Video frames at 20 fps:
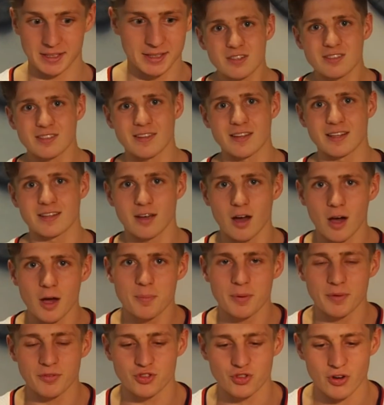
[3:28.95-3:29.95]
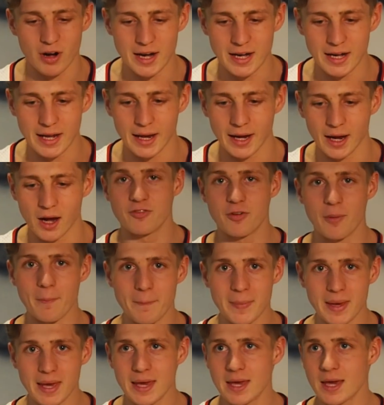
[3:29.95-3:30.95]
So the type of training, for
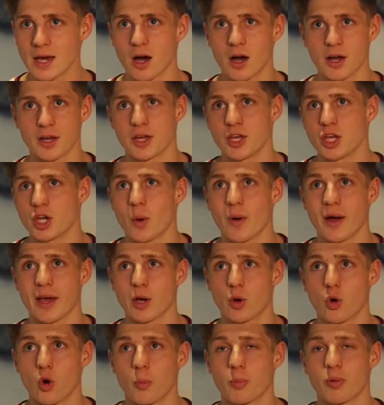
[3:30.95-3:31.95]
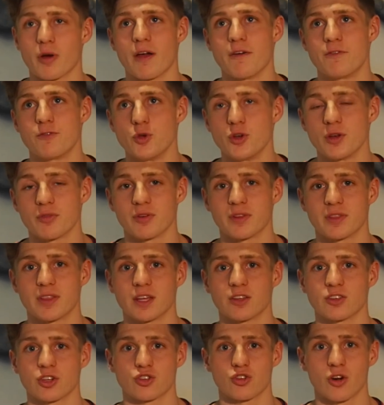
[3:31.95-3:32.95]
me, I incorporate a few different
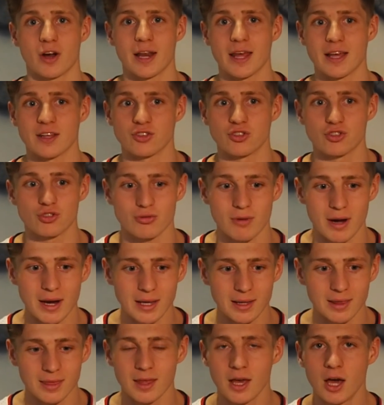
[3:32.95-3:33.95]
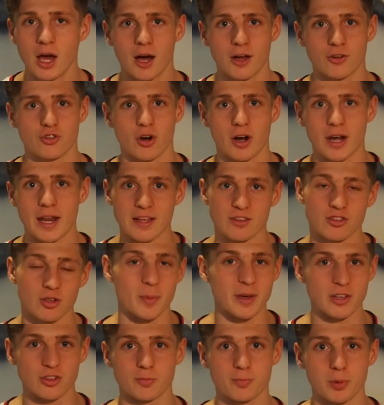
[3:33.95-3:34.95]
things. I try and hit strength. I try and hit some
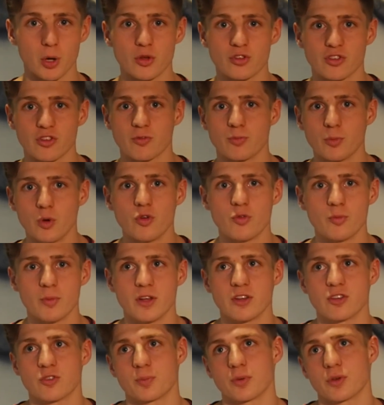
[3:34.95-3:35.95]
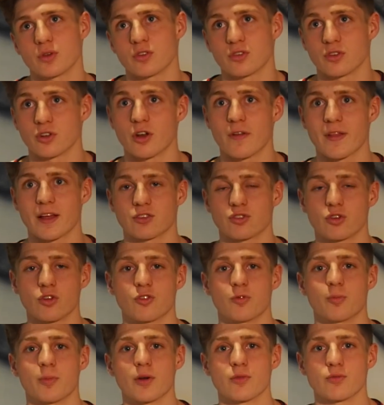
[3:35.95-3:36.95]
explosive movements because, that's good
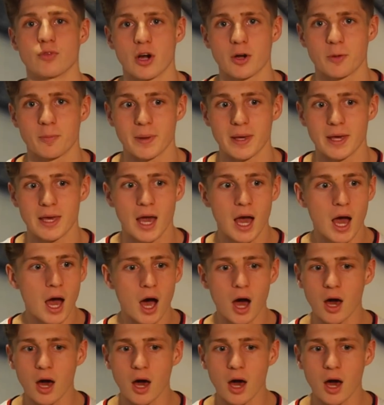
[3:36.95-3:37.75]
for my rugby.